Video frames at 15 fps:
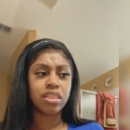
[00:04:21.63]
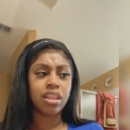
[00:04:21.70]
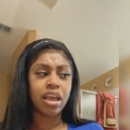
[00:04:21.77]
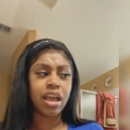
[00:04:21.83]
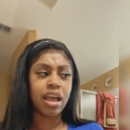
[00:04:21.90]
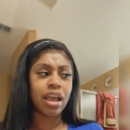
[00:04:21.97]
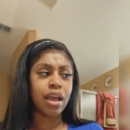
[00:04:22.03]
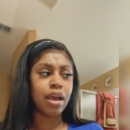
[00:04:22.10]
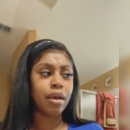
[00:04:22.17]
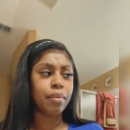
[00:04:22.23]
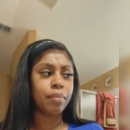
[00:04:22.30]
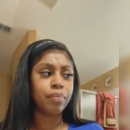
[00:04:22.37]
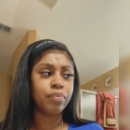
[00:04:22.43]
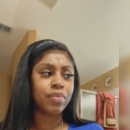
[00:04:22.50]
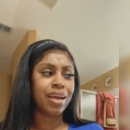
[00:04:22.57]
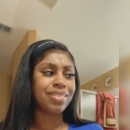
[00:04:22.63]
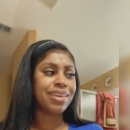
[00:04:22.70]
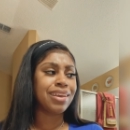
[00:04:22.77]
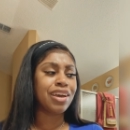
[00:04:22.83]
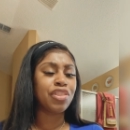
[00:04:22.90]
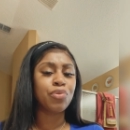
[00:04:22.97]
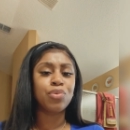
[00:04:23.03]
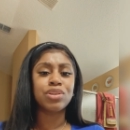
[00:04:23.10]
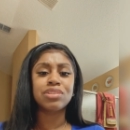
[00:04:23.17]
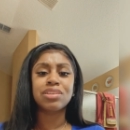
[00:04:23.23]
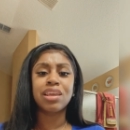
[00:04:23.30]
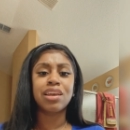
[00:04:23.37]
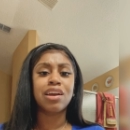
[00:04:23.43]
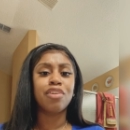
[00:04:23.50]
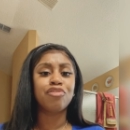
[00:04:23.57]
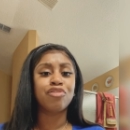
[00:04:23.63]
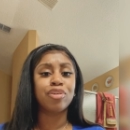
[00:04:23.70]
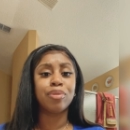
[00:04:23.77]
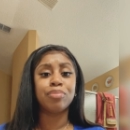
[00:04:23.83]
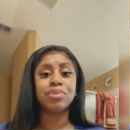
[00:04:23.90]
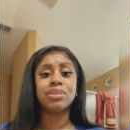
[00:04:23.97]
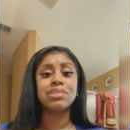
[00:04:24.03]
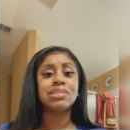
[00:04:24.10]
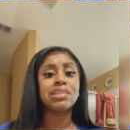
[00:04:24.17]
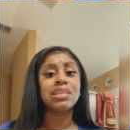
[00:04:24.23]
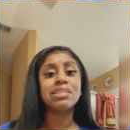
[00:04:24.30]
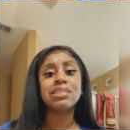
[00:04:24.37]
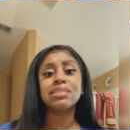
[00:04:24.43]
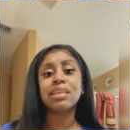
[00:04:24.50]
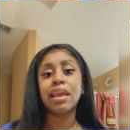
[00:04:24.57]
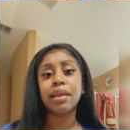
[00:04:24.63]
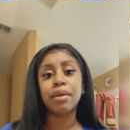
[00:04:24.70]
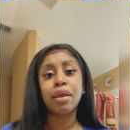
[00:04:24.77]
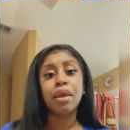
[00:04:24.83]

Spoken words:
I think other ones can come from diseases like